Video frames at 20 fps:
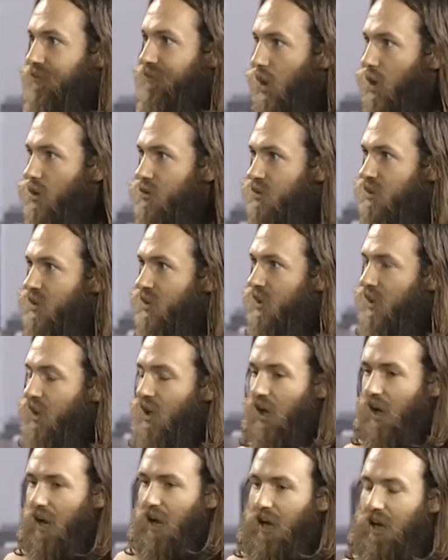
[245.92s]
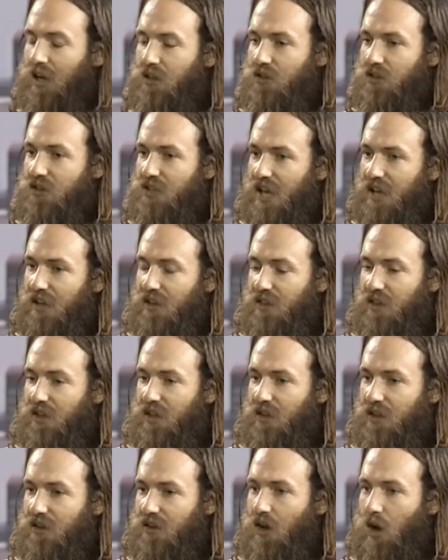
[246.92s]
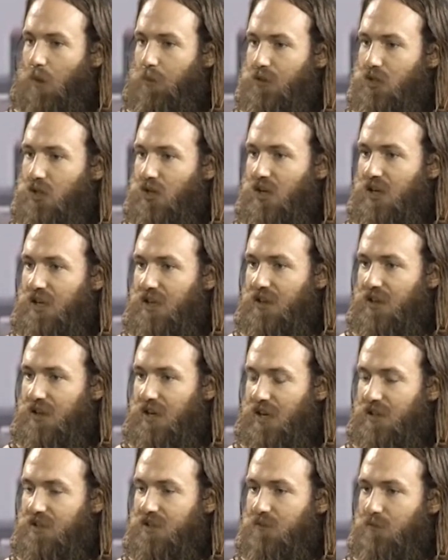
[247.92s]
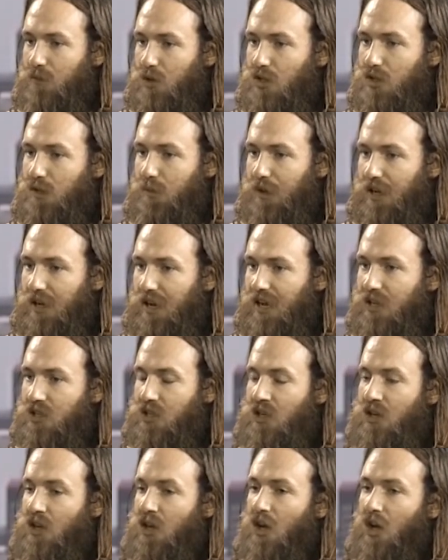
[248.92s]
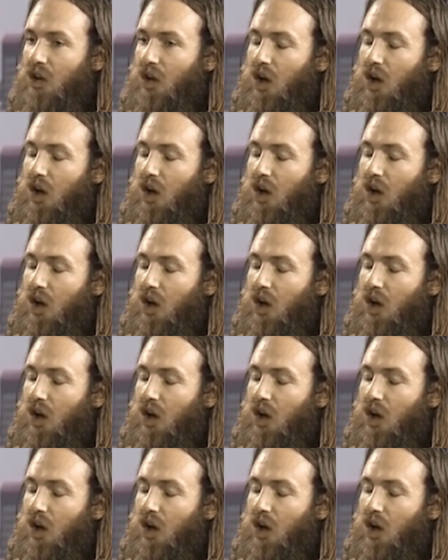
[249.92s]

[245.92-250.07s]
of the vote to take the opportunity in the next municipal election